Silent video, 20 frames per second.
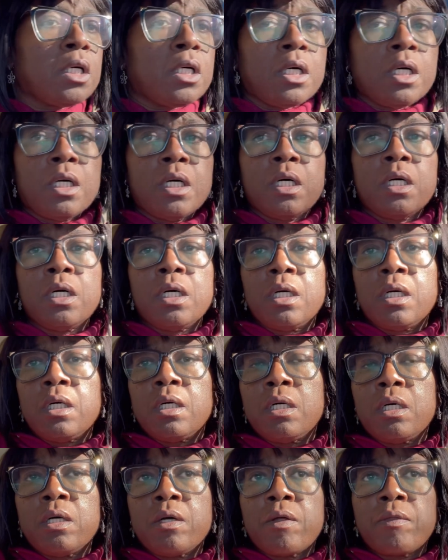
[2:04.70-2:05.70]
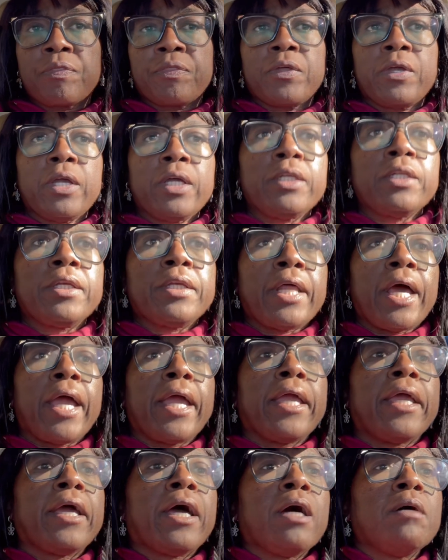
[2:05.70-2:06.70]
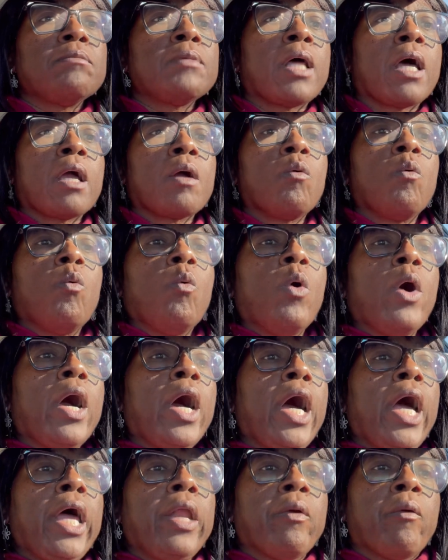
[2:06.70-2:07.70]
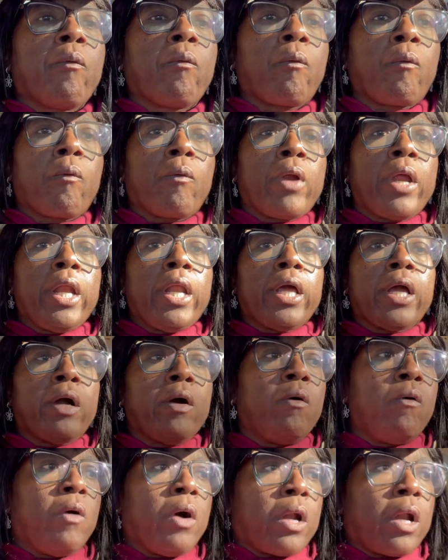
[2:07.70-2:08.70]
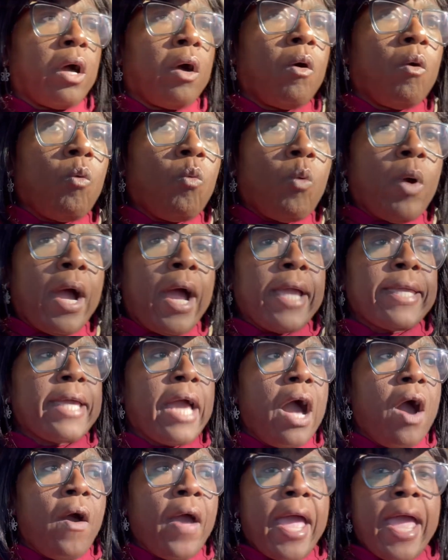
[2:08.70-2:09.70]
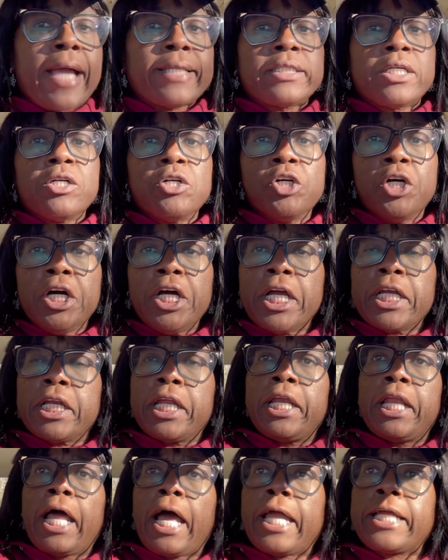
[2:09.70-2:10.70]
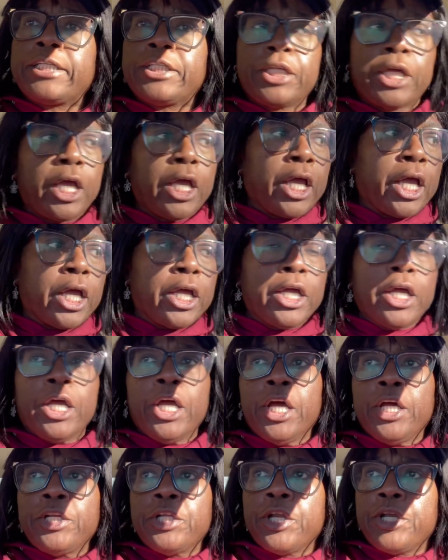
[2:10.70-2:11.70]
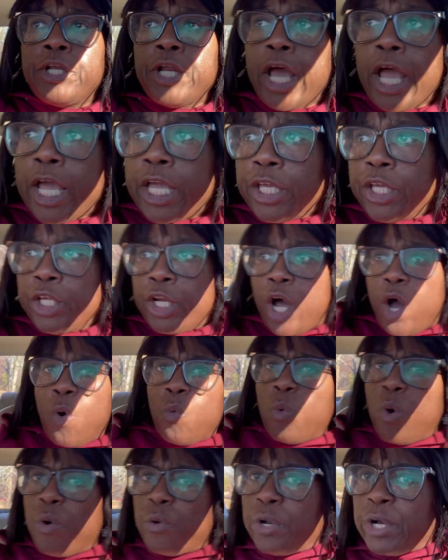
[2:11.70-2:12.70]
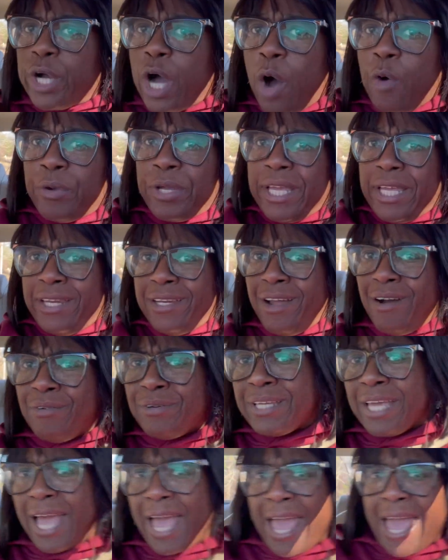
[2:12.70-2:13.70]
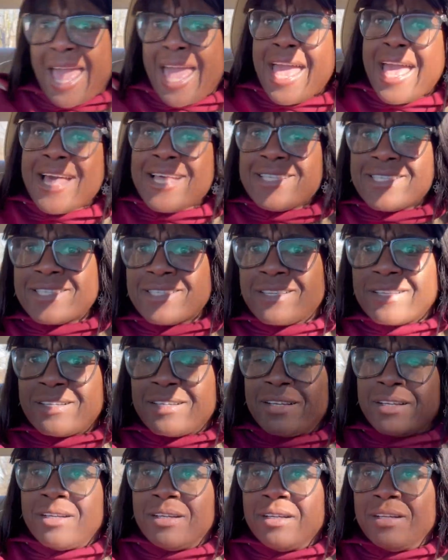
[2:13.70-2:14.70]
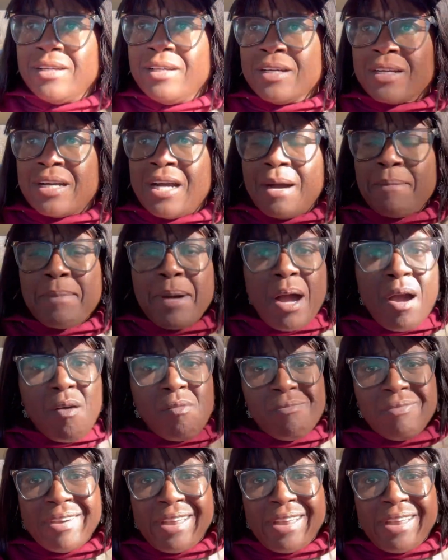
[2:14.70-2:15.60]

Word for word: uh thing today. And I'm like, what really going on? Why y'all acting ugly like that today? You don't want to go get no gas? Come on